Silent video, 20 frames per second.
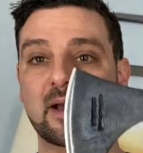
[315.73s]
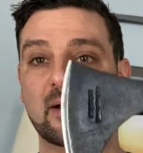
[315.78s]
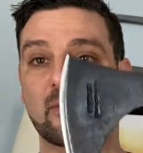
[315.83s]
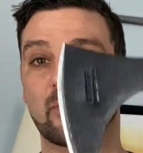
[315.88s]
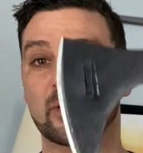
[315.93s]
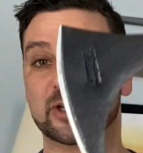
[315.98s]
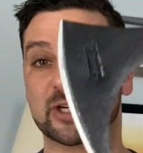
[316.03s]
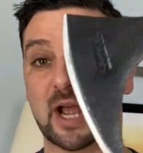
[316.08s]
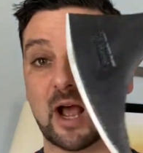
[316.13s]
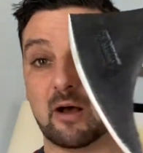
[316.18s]

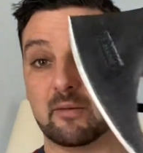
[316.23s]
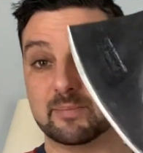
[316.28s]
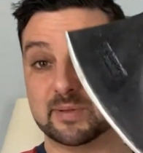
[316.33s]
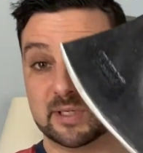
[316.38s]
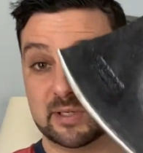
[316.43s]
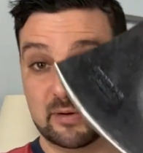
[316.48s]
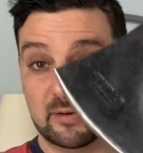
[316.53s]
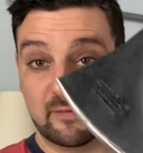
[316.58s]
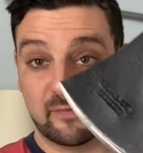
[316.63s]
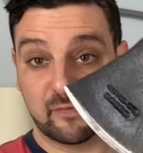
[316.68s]
which
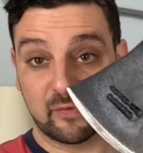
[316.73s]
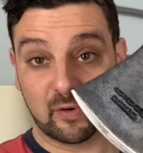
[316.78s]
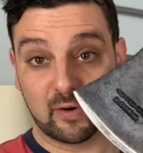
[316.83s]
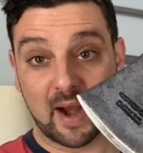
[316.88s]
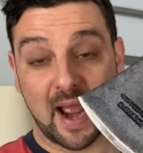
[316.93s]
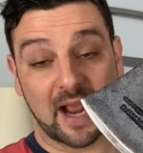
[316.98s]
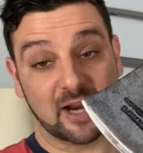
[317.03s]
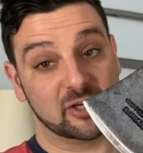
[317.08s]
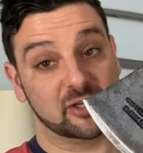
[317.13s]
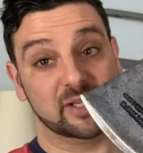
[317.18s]
helps you
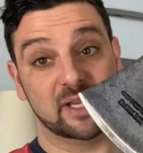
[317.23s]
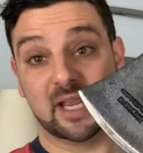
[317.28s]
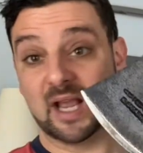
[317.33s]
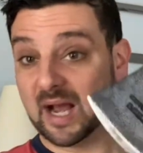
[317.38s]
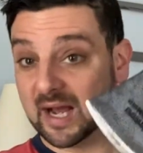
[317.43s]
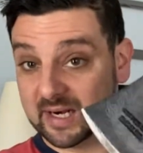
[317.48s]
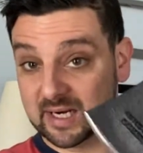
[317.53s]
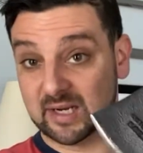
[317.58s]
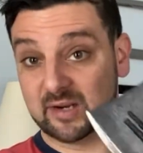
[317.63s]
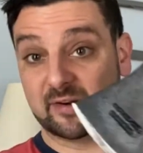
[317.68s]
for actually
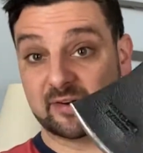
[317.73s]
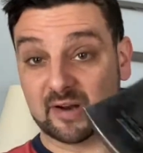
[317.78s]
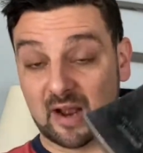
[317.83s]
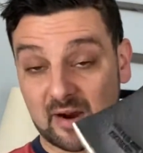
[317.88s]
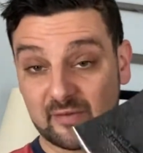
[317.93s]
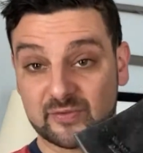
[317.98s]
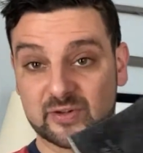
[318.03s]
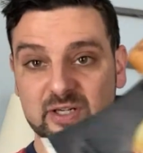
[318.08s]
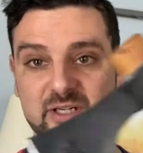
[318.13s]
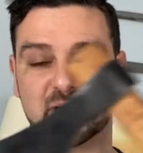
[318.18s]
cutting
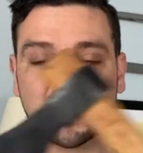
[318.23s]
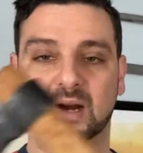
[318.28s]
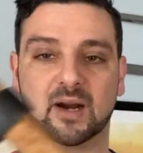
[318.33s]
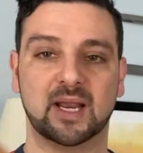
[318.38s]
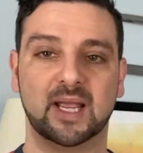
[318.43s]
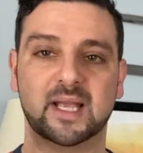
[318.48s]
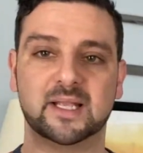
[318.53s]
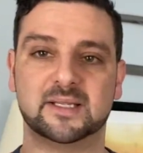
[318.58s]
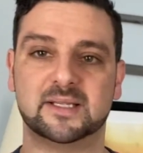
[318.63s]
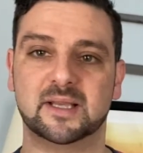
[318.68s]
softer
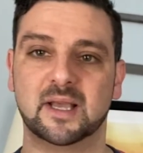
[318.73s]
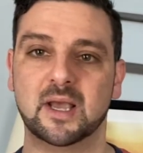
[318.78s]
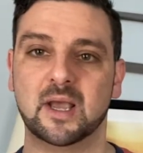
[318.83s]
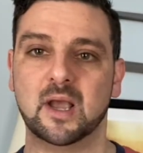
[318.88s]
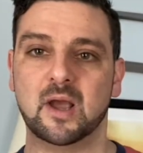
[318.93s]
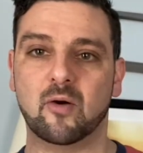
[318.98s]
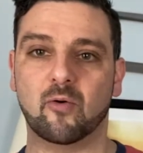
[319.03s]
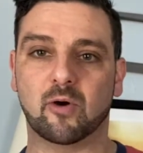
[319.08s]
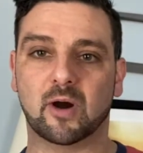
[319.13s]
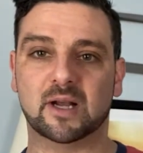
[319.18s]
targets,
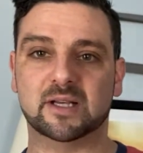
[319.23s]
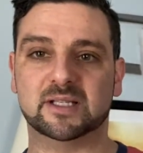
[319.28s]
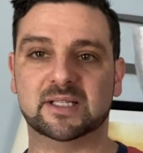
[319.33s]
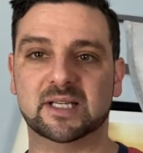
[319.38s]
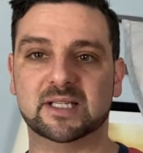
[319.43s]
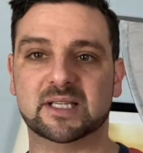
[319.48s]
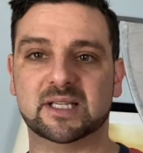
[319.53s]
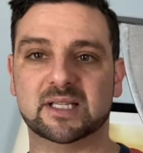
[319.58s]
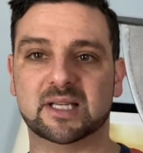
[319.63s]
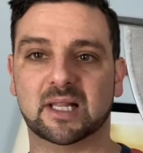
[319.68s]
whereas
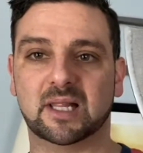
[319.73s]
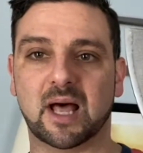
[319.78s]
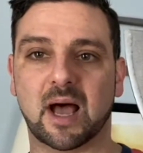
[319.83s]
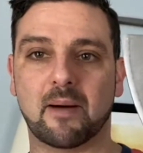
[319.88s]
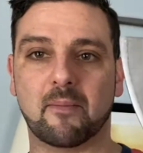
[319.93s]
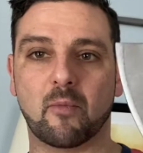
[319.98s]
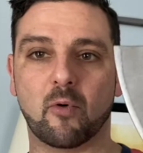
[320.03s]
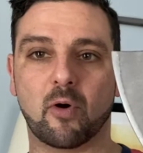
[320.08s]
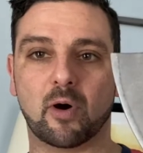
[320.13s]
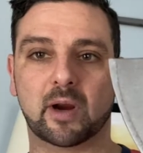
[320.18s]
this is a
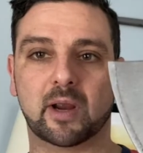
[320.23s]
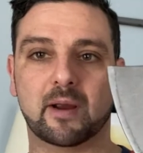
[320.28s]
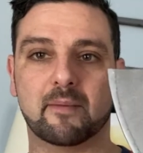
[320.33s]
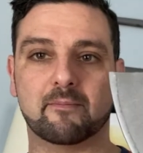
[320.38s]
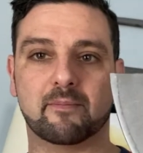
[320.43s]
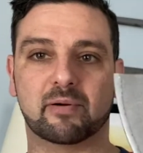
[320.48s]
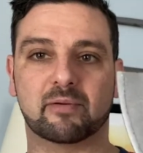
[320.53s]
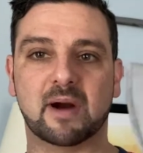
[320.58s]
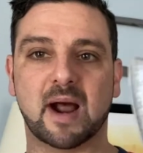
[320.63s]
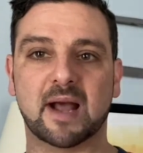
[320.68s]
lot more
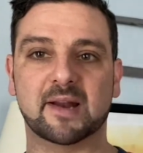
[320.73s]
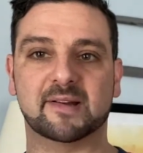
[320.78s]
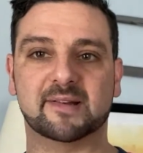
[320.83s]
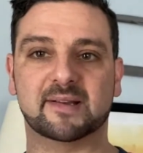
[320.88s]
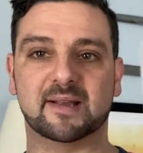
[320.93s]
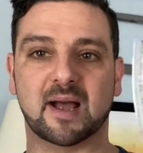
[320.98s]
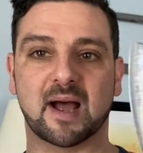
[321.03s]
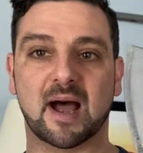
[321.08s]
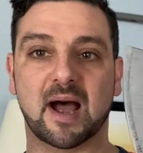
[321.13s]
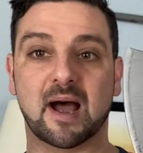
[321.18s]

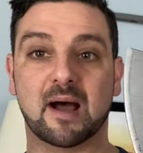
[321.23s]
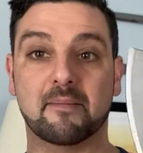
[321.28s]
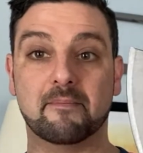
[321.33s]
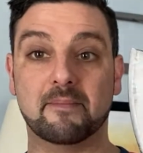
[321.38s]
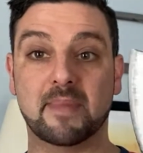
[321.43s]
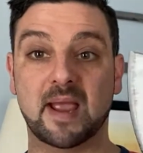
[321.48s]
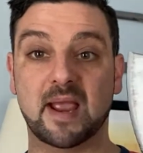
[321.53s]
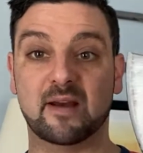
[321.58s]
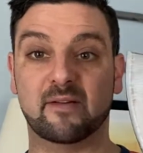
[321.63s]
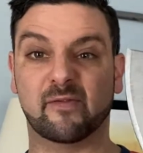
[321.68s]
compressed,
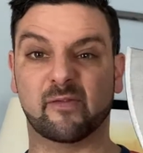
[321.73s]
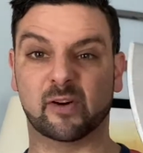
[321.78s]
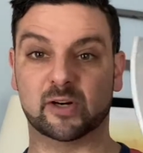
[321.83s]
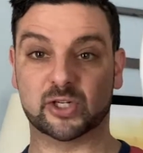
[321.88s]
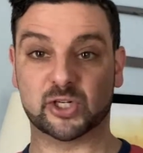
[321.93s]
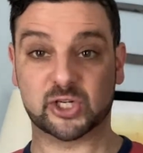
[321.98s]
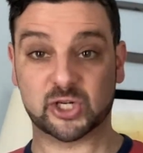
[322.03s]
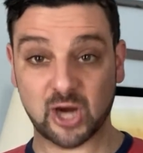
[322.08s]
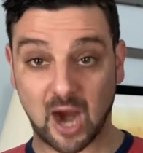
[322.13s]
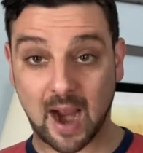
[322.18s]
made for
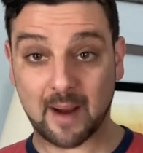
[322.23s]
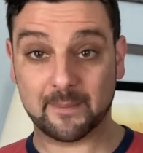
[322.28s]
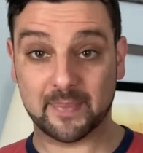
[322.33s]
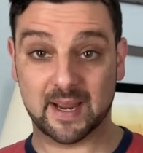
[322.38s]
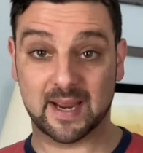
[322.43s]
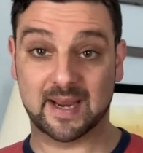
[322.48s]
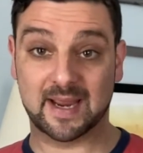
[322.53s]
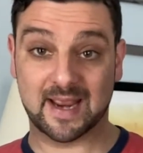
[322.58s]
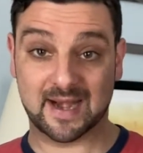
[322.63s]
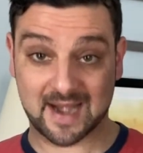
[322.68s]

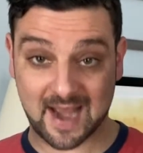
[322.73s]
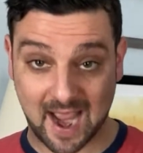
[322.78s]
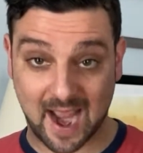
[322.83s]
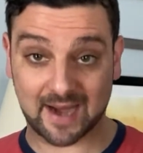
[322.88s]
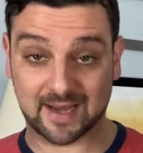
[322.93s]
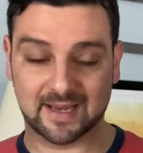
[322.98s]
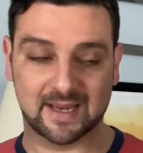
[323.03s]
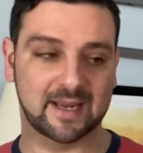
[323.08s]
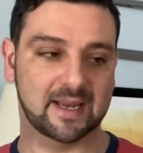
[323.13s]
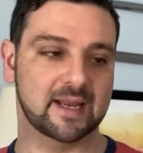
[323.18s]
chopping and
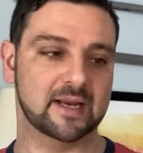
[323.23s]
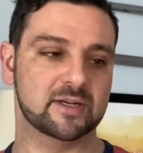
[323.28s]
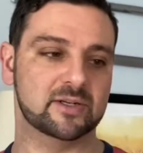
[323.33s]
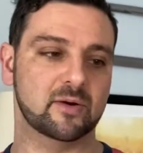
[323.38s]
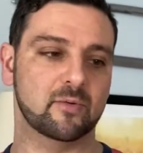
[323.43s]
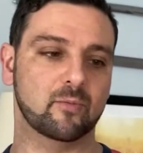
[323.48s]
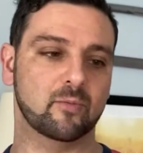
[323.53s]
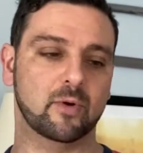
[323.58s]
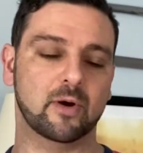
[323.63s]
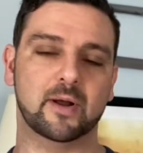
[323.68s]
hacking
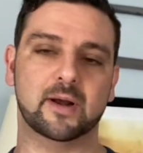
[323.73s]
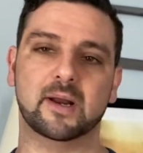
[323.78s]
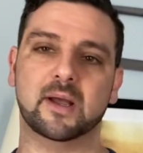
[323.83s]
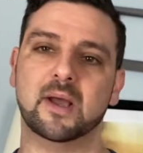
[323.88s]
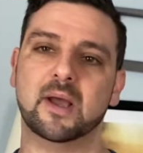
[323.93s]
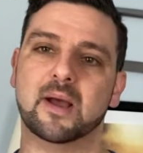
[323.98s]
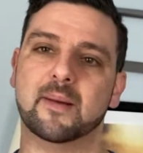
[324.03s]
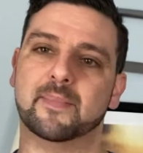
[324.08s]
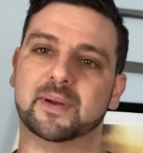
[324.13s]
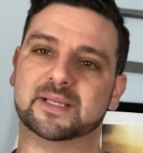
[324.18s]
into wood.
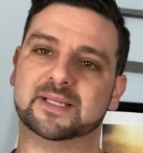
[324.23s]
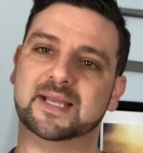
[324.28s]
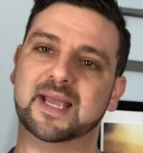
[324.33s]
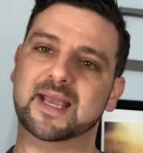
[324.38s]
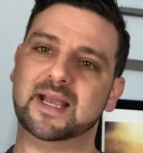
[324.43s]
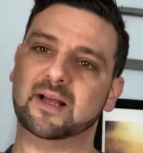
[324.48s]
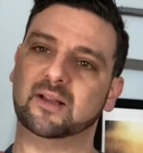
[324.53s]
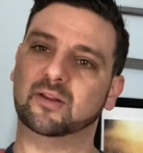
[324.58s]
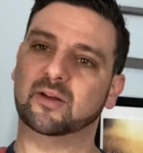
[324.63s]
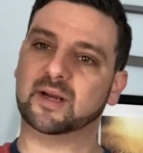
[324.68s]
But
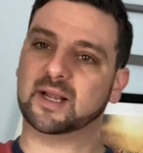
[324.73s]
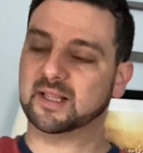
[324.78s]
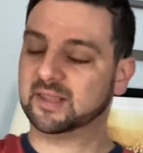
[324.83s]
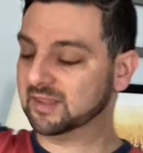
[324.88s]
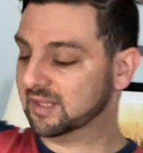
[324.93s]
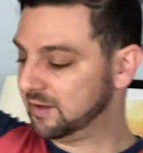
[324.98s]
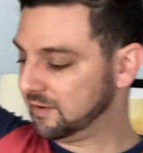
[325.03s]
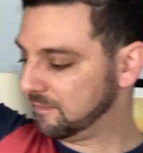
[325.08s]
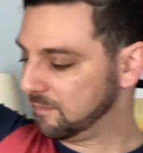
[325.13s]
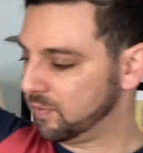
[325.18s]
take a look at
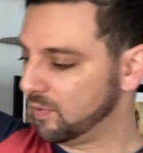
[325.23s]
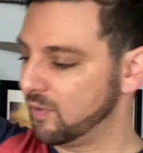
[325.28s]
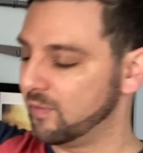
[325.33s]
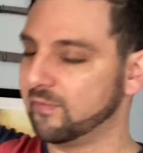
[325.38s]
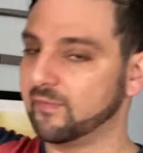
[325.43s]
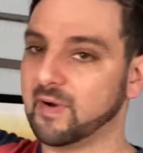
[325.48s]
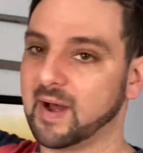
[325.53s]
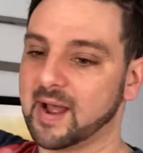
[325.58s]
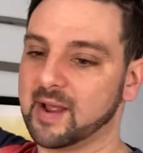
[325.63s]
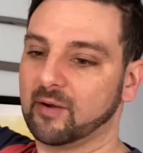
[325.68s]
this
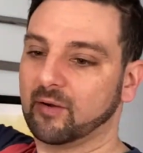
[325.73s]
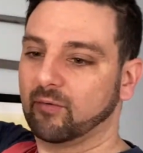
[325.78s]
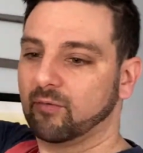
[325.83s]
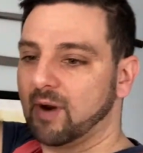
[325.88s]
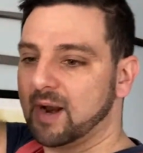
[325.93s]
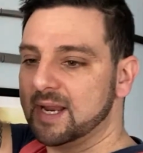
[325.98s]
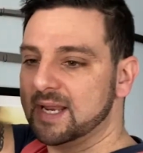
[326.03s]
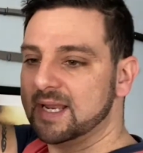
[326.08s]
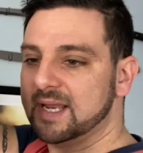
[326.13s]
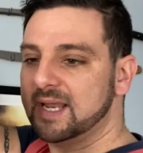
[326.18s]
profile
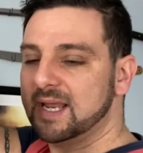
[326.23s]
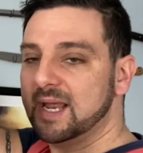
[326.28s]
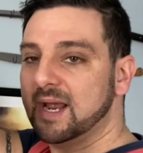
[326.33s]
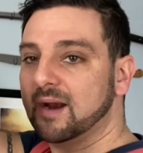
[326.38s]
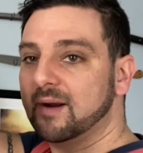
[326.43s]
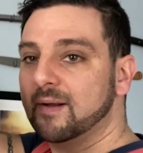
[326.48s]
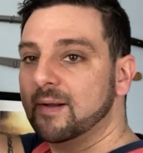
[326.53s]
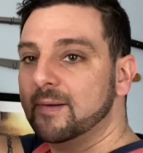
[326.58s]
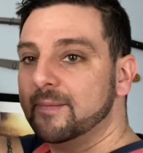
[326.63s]
right here.